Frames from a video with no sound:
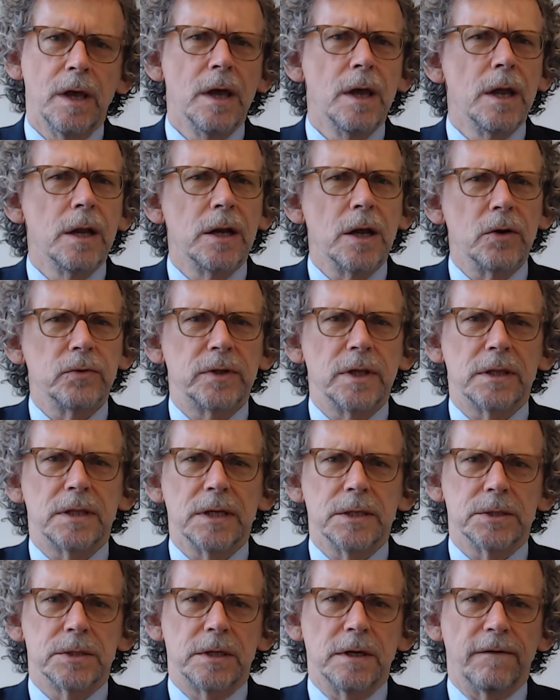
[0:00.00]
Note that
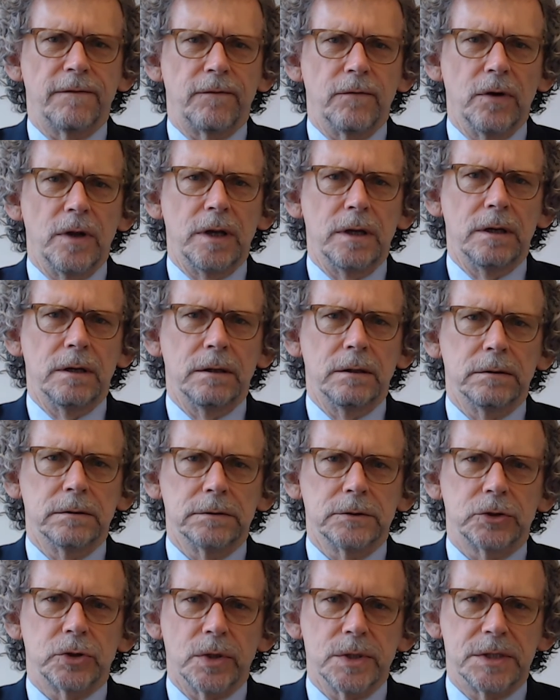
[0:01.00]
these different
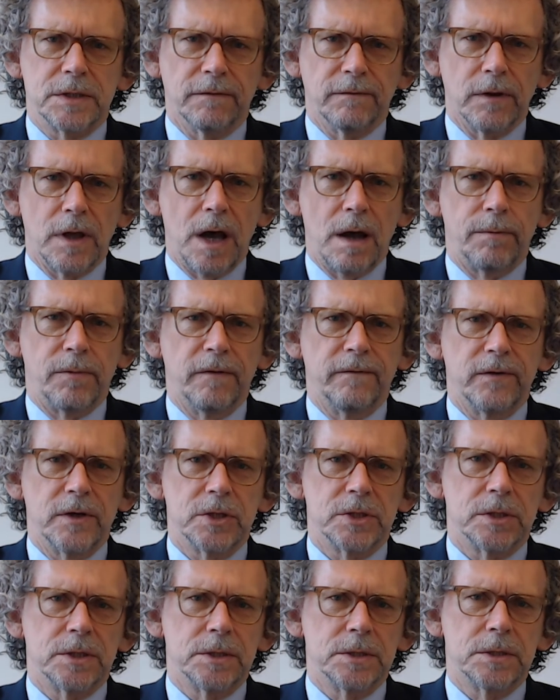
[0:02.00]
choice of law
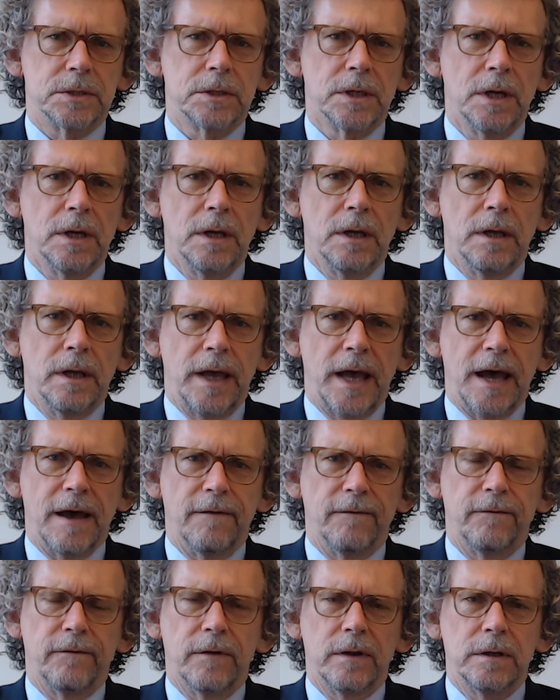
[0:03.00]
provisions
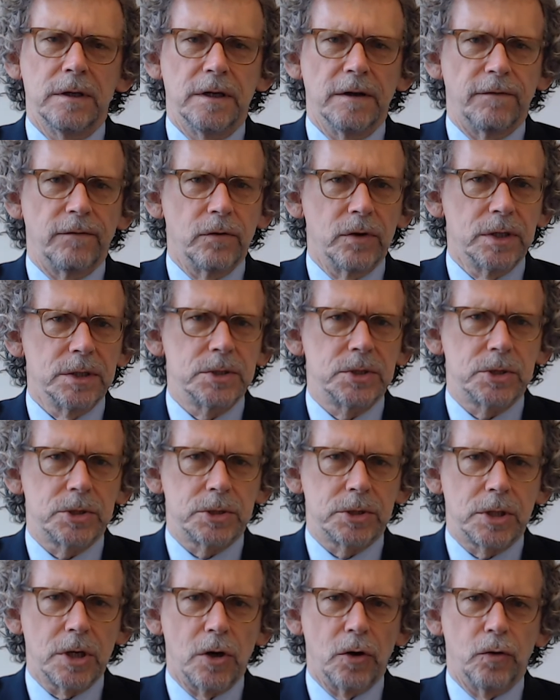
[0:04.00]
have differing
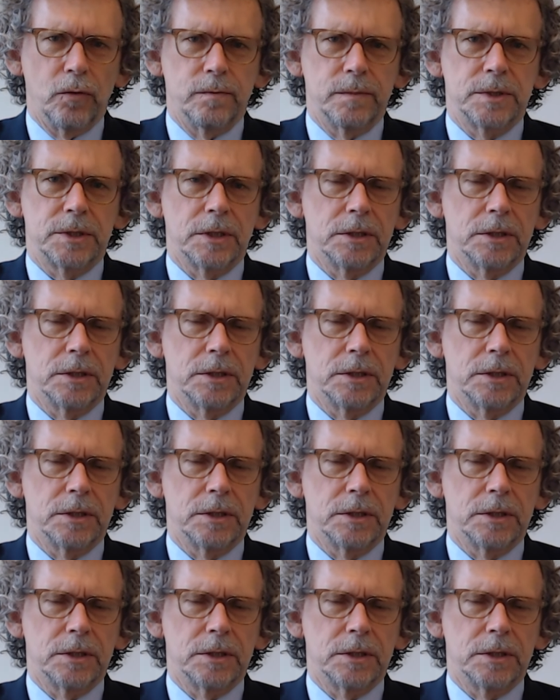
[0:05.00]
scopes.